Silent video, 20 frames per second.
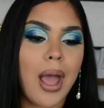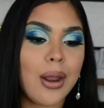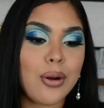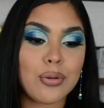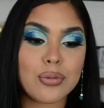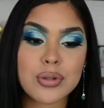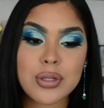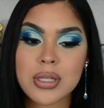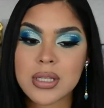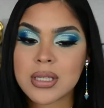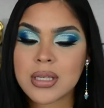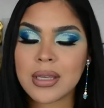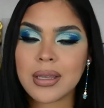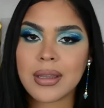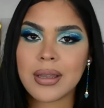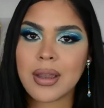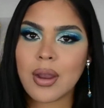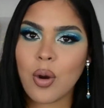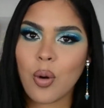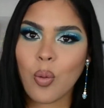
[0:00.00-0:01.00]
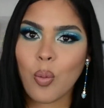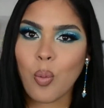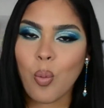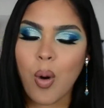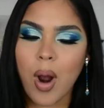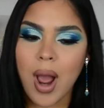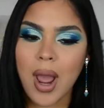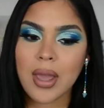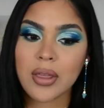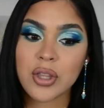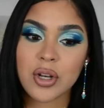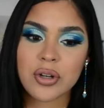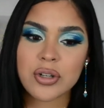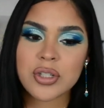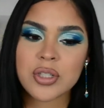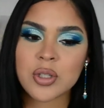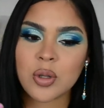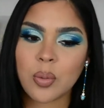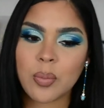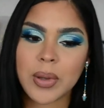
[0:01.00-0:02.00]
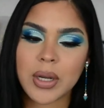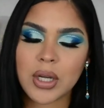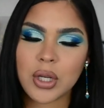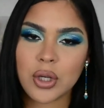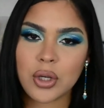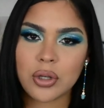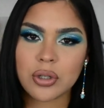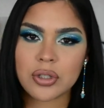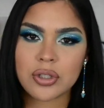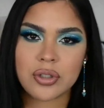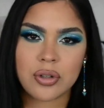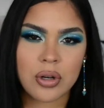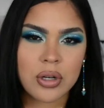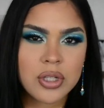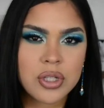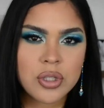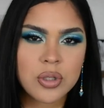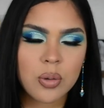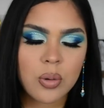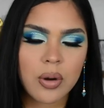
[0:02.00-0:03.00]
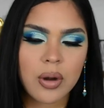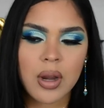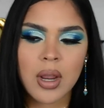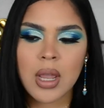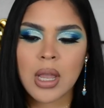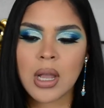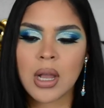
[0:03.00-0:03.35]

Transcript: I don't see why. There's so many good drugstore